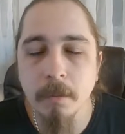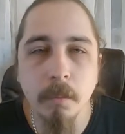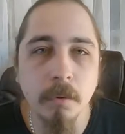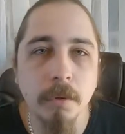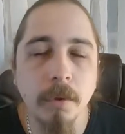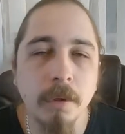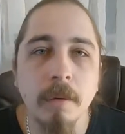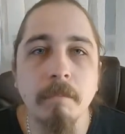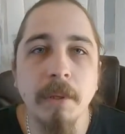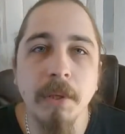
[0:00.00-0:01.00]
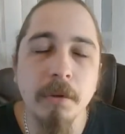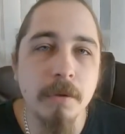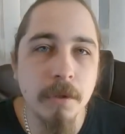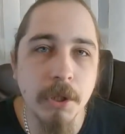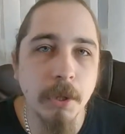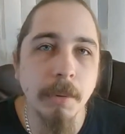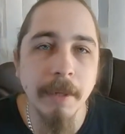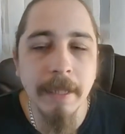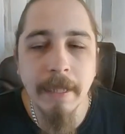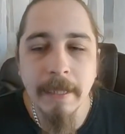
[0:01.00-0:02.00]
what your competition's
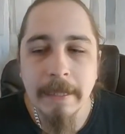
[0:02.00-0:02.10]
doing,